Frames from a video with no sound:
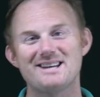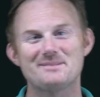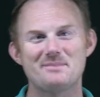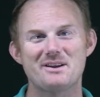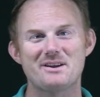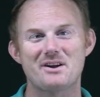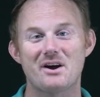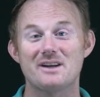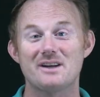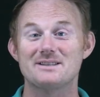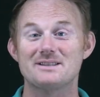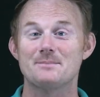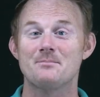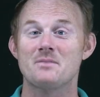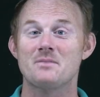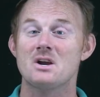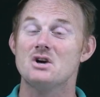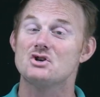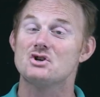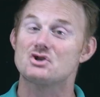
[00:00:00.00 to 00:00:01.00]
because
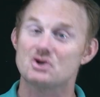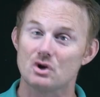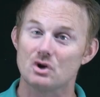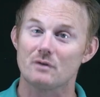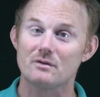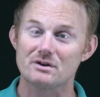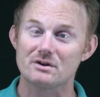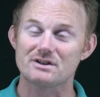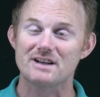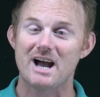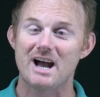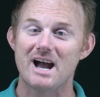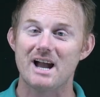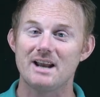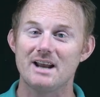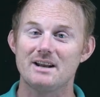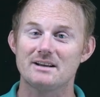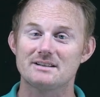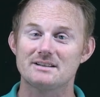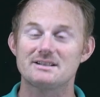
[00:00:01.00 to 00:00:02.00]

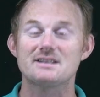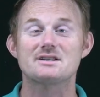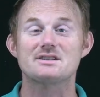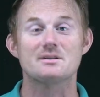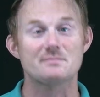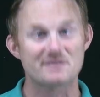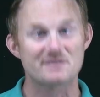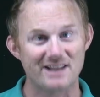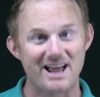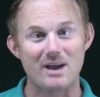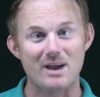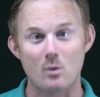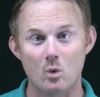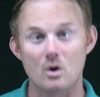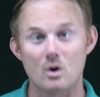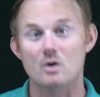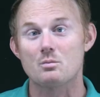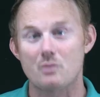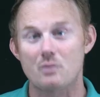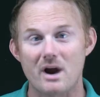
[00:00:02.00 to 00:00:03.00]
server-side systems like
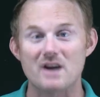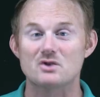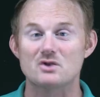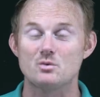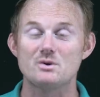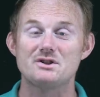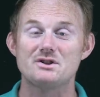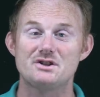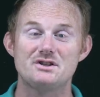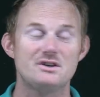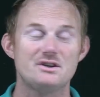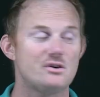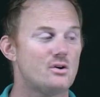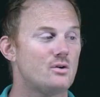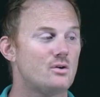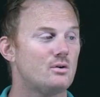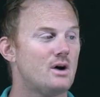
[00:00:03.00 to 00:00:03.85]
WordPress would still,